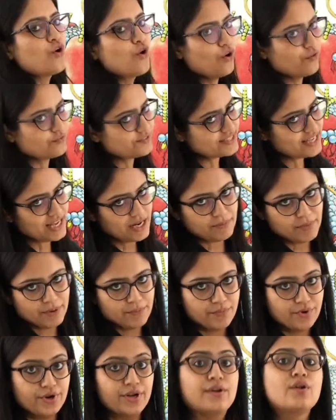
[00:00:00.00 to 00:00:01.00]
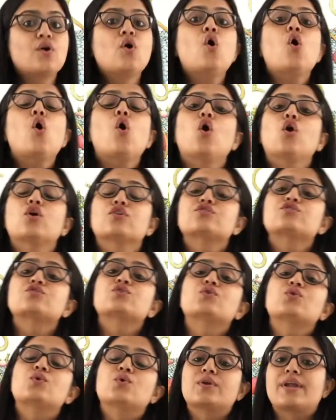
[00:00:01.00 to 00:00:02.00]
of cell membrane, also
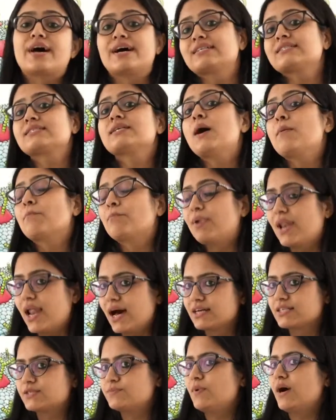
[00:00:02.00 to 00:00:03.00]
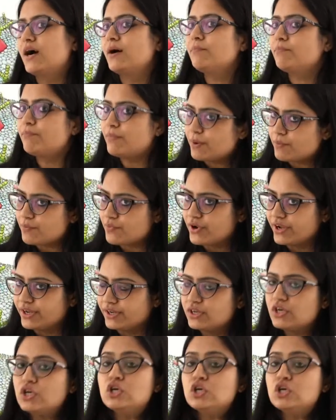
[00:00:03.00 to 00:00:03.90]
known as plasma membrane.